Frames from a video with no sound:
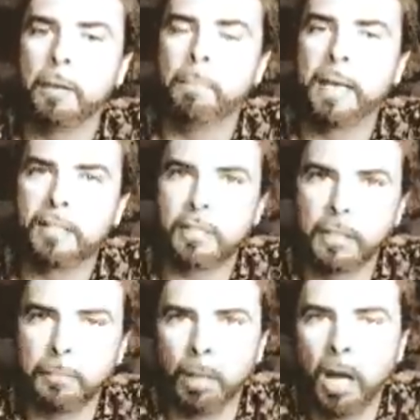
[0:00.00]

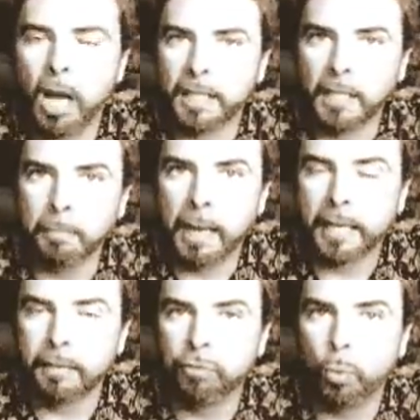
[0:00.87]
basically blogging
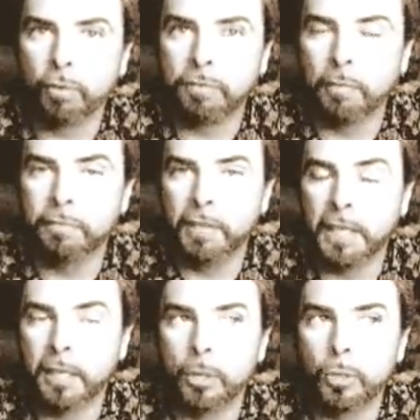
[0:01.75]
back and forth on
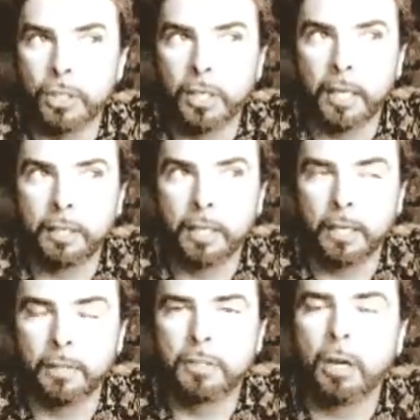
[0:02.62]
videos and
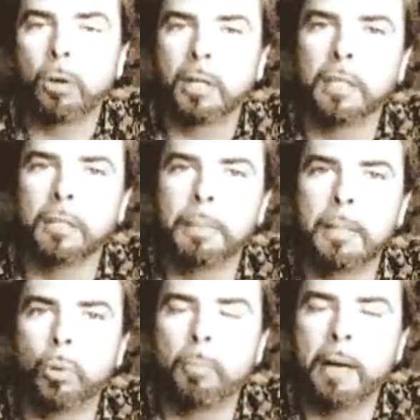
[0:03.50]
talking to
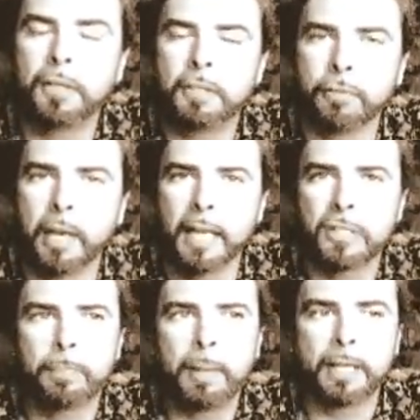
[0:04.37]
people about different
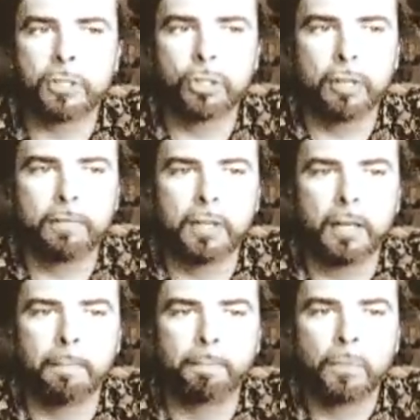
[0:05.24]
aspects
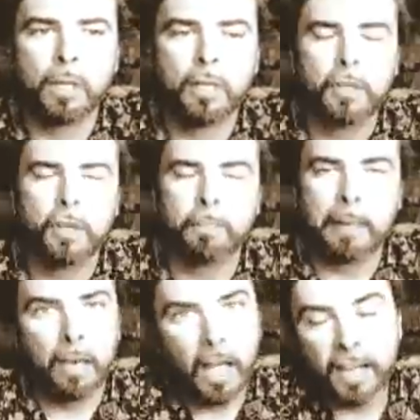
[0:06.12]
of
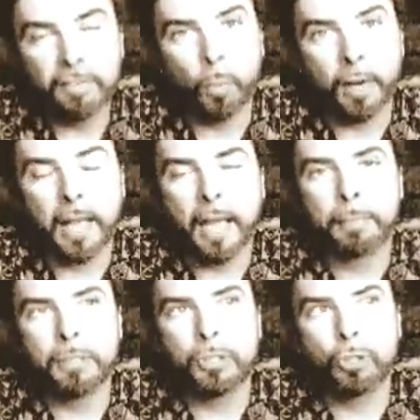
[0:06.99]
my life and what
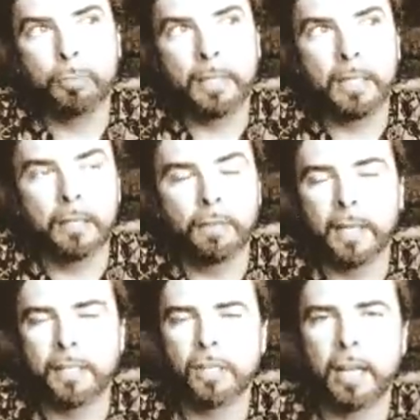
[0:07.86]
happened to me and the
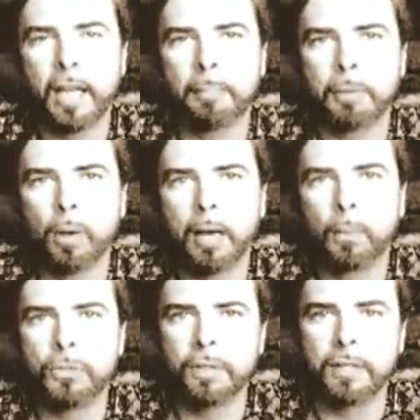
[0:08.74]
things that happened while I
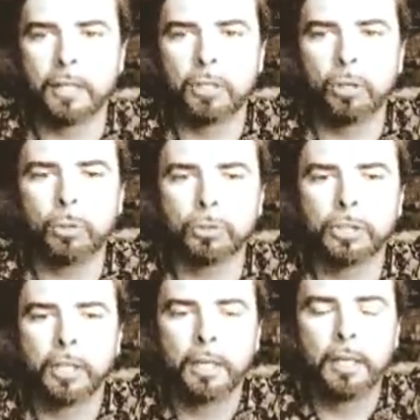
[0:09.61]
was in the occult.
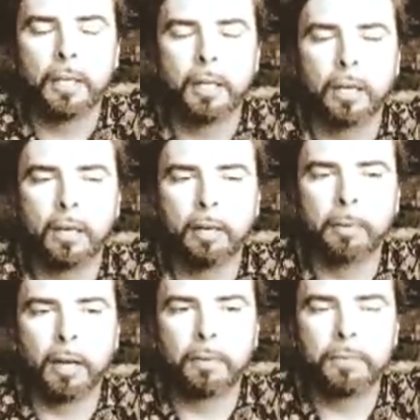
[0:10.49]

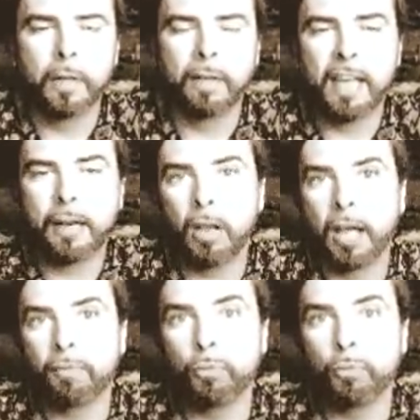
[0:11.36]
I've had a lot of